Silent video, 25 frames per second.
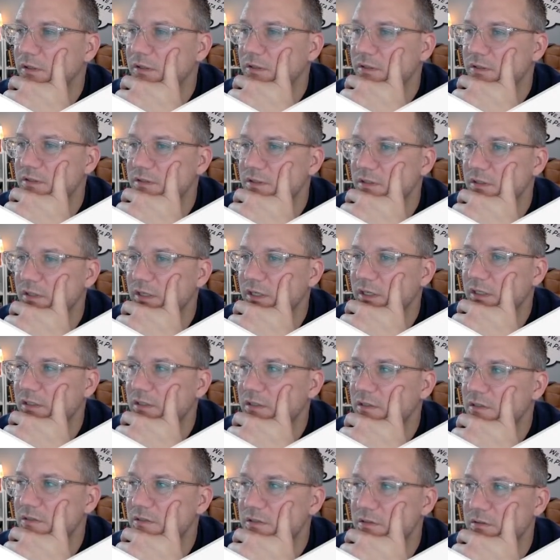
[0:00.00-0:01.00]

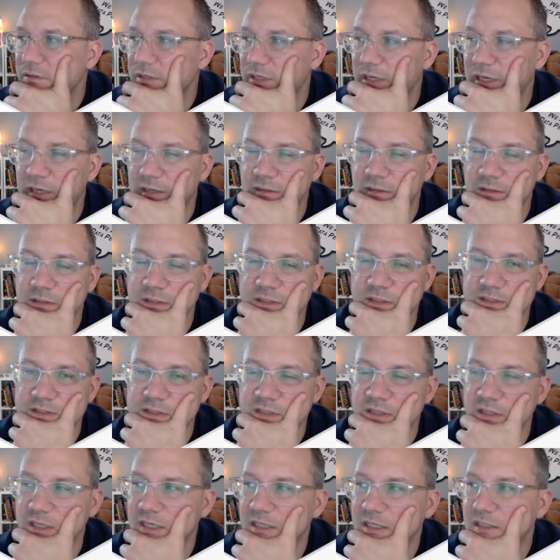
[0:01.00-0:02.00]
selected so that the
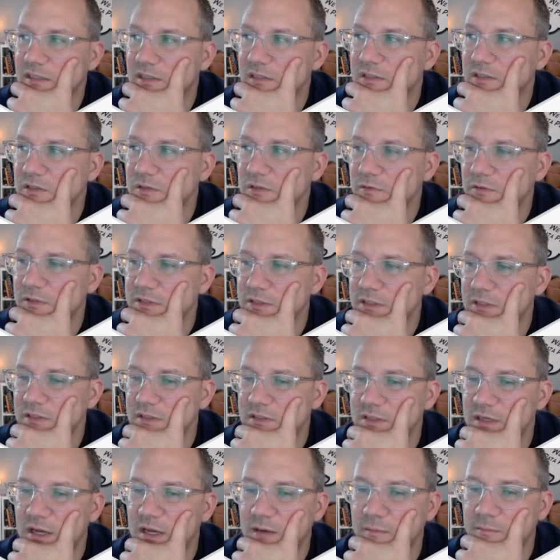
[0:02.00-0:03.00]
selected is always on
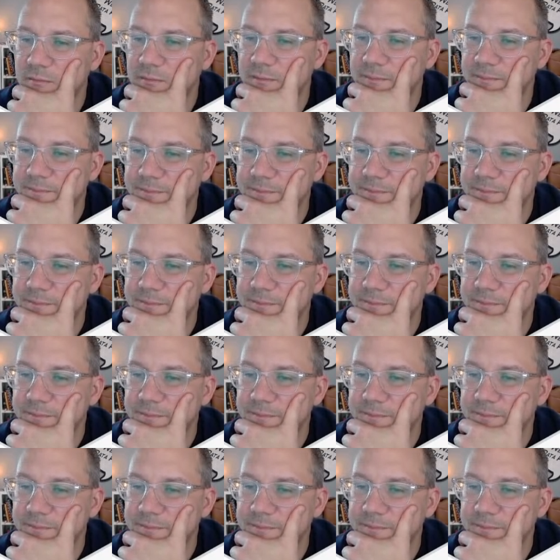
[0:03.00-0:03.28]
top,